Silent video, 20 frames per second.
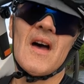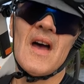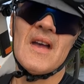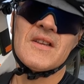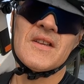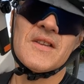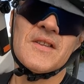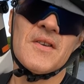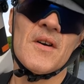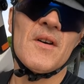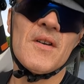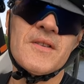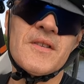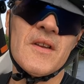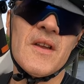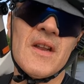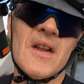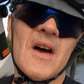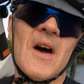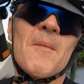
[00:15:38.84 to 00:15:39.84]
I just told
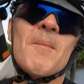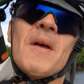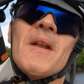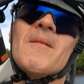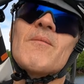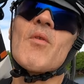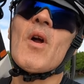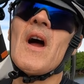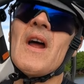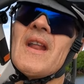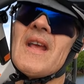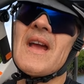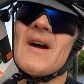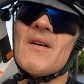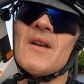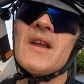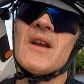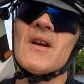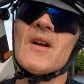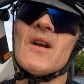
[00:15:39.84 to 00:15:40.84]
you, you know, I've been riding
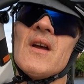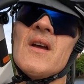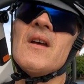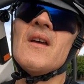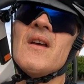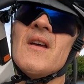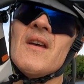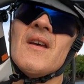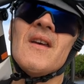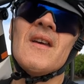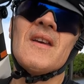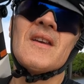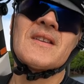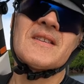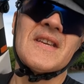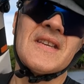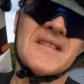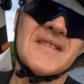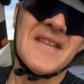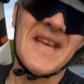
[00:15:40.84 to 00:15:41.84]
out here
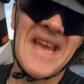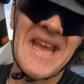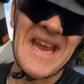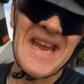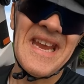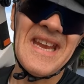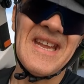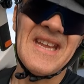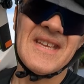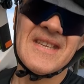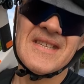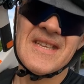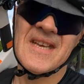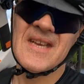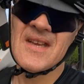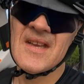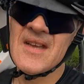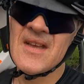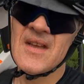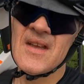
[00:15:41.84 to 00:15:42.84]
since the
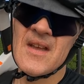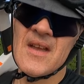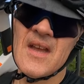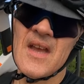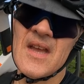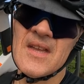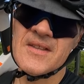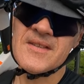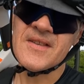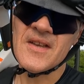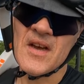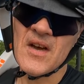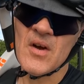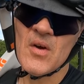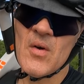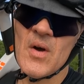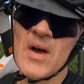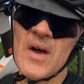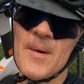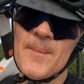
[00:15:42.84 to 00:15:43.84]
80s. And
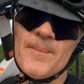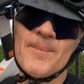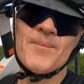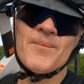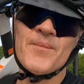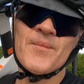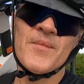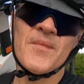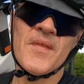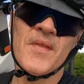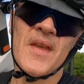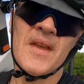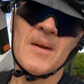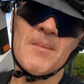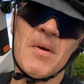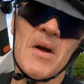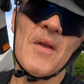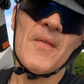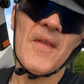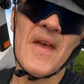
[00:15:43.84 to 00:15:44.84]
so, thing
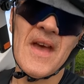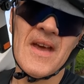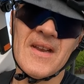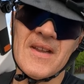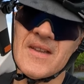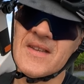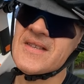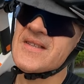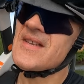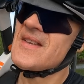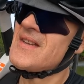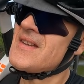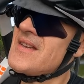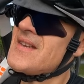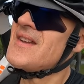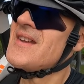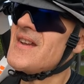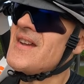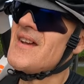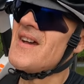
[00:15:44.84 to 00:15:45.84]
about that is
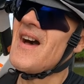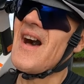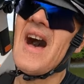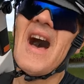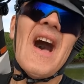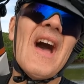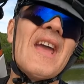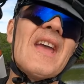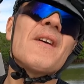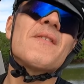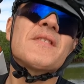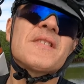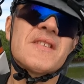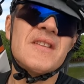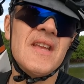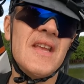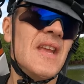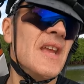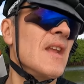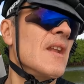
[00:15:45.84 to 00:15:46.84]
I have
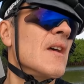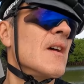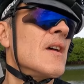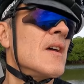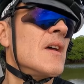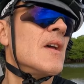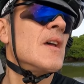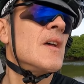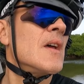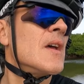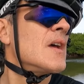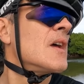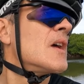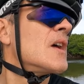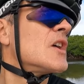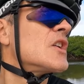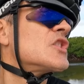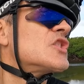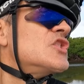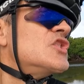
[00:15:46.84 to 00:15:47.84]
seen
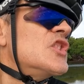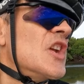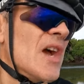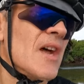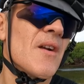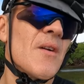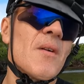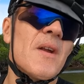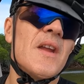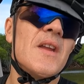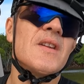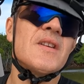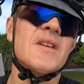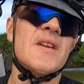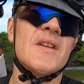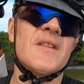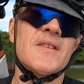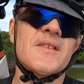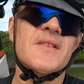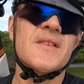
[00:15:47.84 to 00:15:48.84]

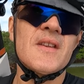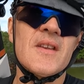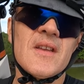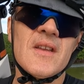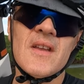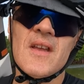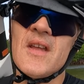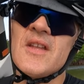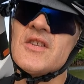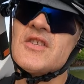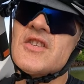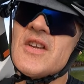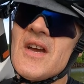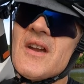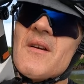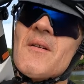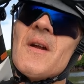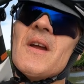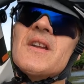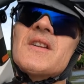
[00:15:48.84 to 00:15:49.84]
generations and
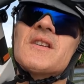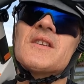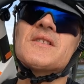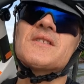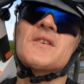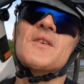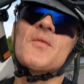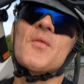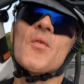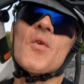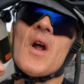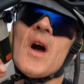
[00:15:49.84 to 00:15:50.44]
generations of